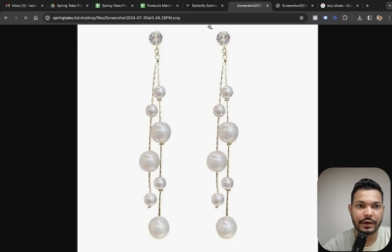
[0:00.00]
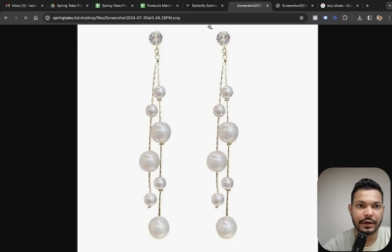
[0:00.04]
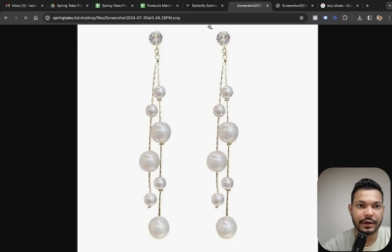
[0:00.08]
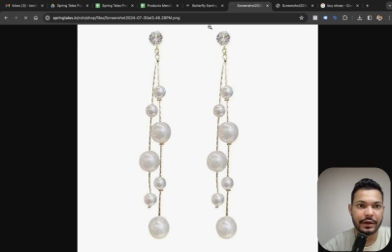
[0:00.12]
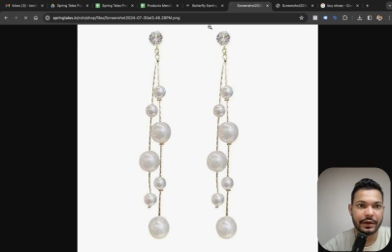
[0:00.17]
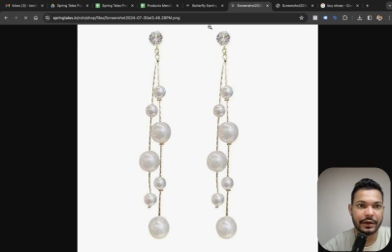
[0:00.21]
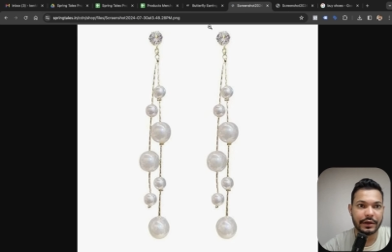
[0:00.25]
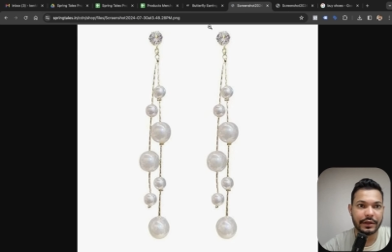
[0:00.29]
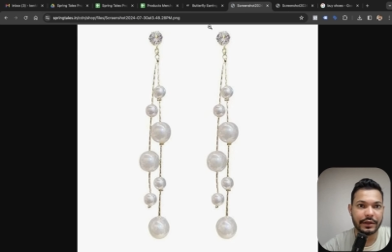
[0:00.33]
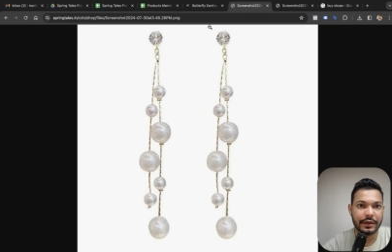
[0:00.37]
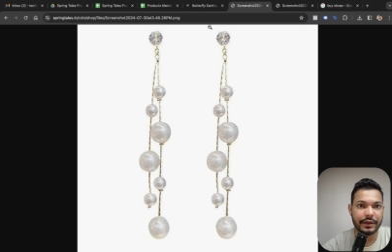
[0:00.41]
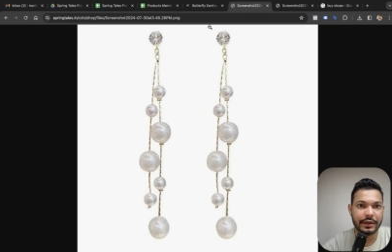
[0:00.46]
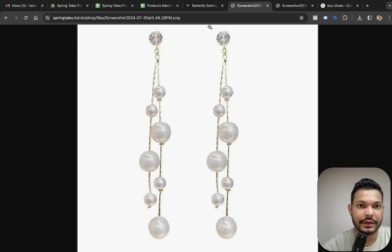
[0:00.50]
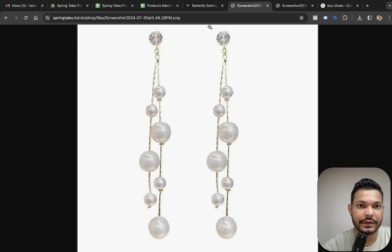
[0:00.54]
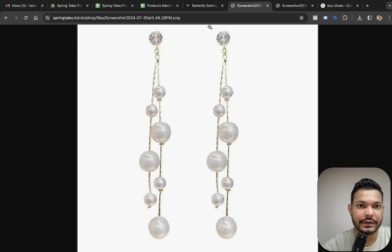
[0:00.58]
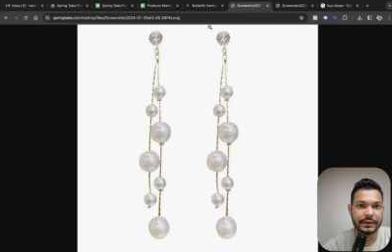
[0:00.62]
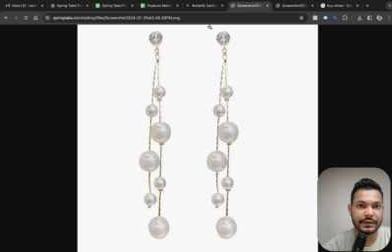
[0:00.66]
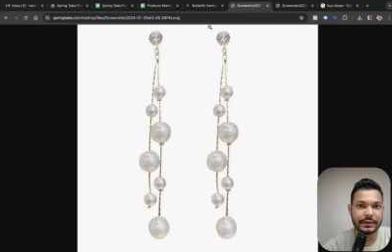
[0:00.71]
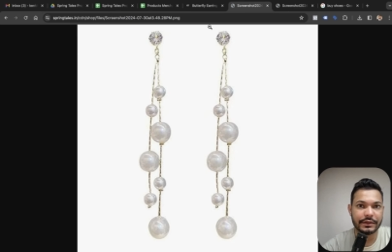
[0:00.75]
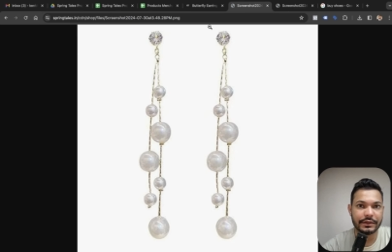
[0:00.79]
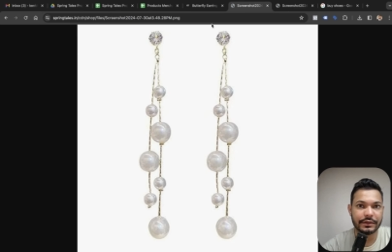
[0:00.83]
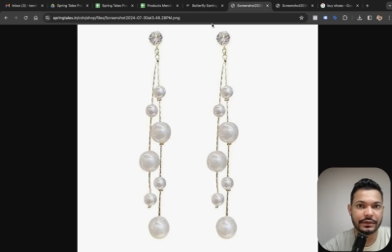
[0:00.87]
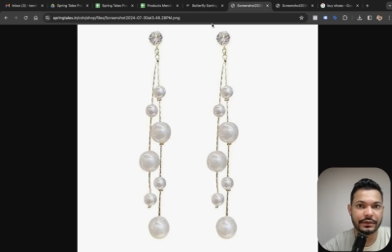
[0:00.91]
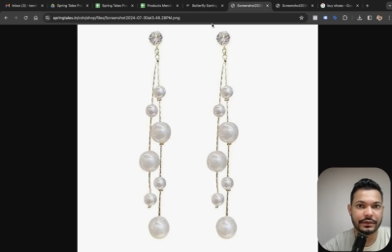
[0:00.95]
And I
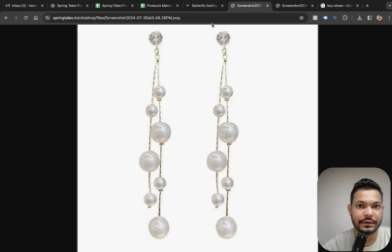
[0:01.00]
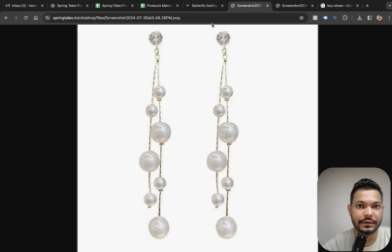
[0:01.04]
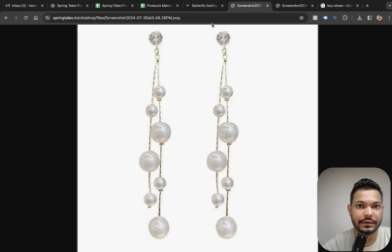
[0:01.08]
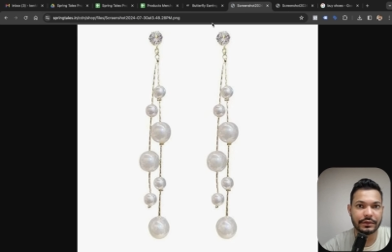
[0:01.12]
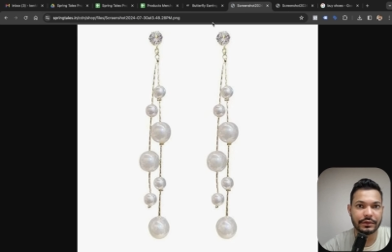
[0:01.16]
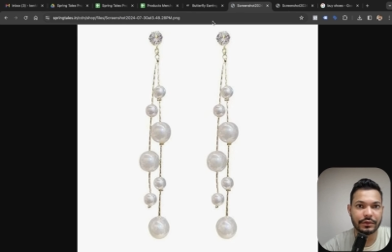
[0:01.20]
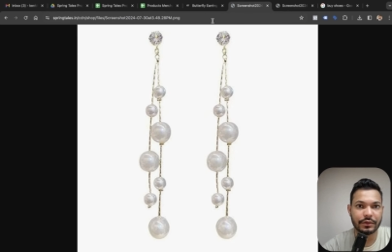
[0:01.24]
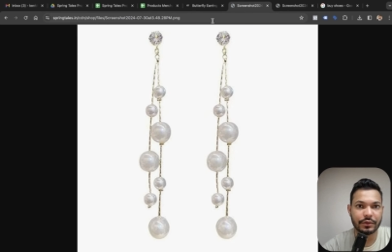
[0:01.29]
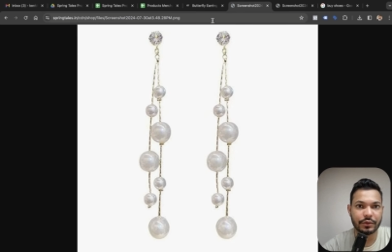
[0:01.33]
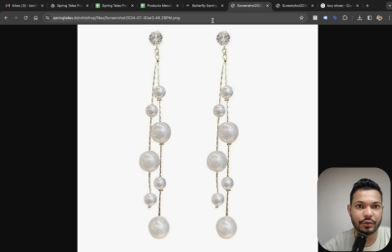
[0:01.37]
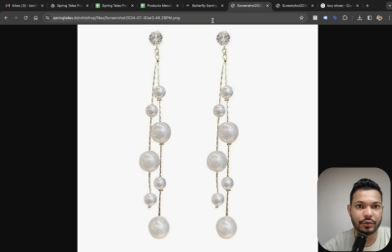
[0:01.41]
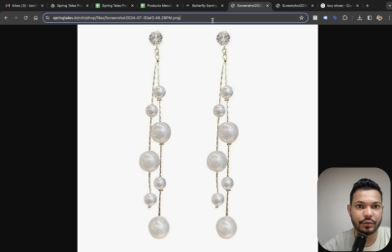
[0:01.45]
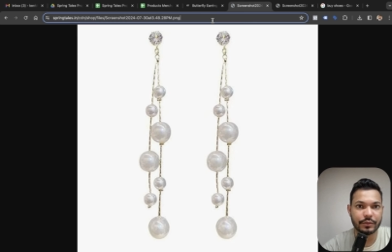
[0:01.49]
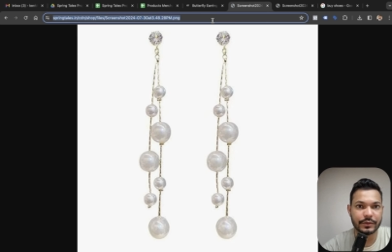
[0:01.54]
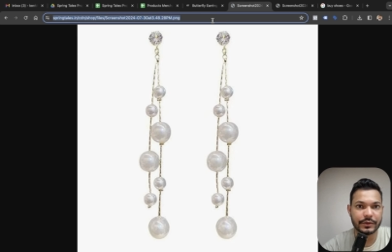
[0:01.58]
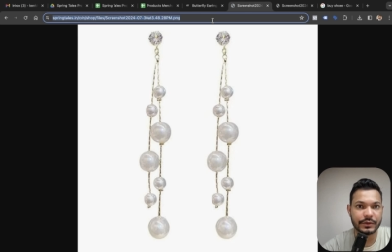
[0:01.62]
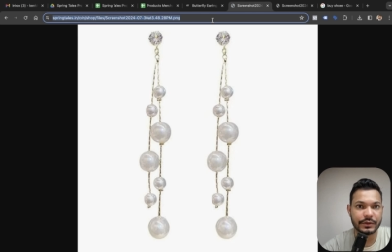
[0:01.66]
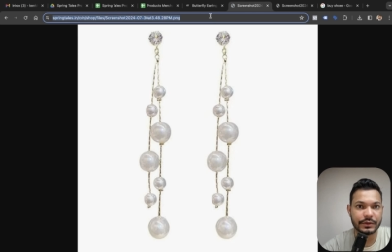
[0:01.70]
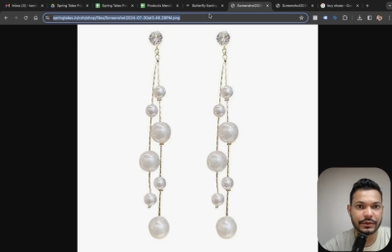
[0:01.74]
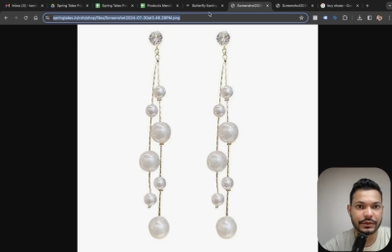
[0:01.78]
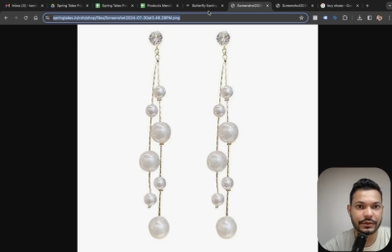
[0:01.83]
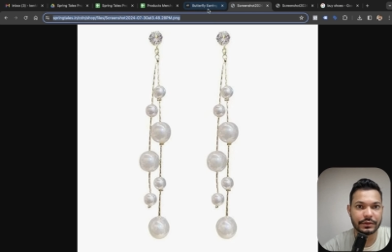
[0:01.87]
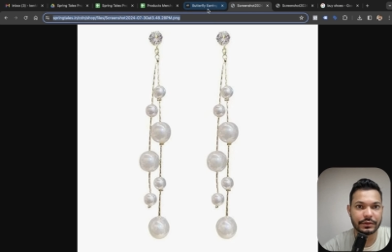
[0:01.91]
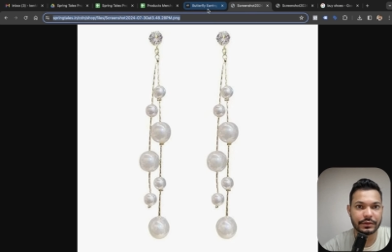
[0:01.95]
guess,
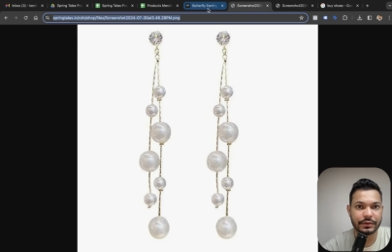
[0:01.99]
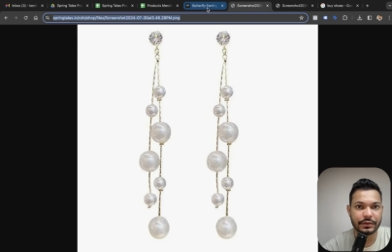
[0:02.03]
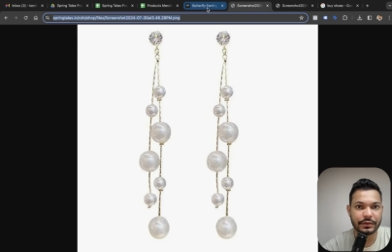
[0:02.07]
oops,